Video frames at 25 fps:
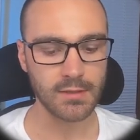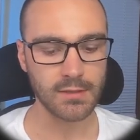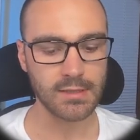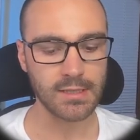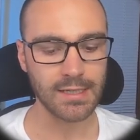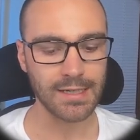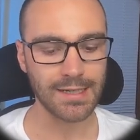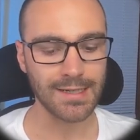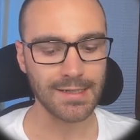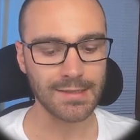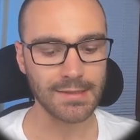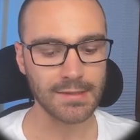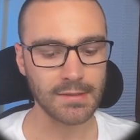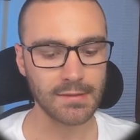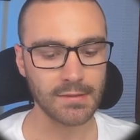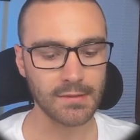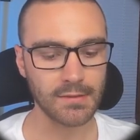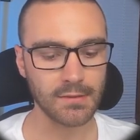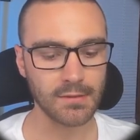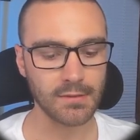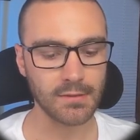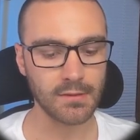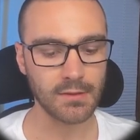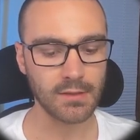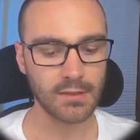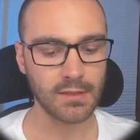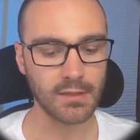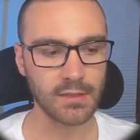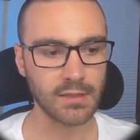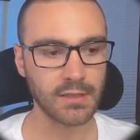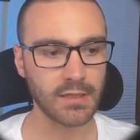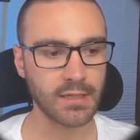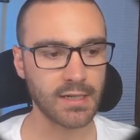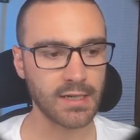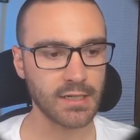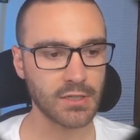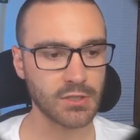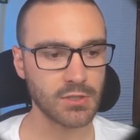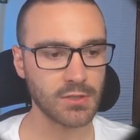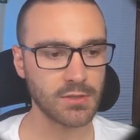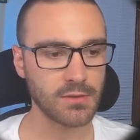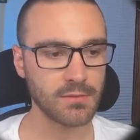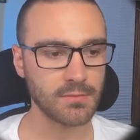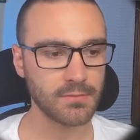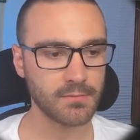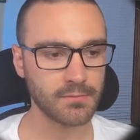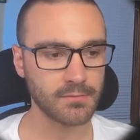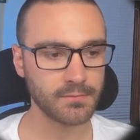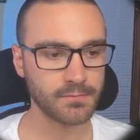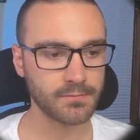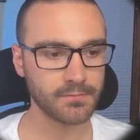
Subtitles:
dot connection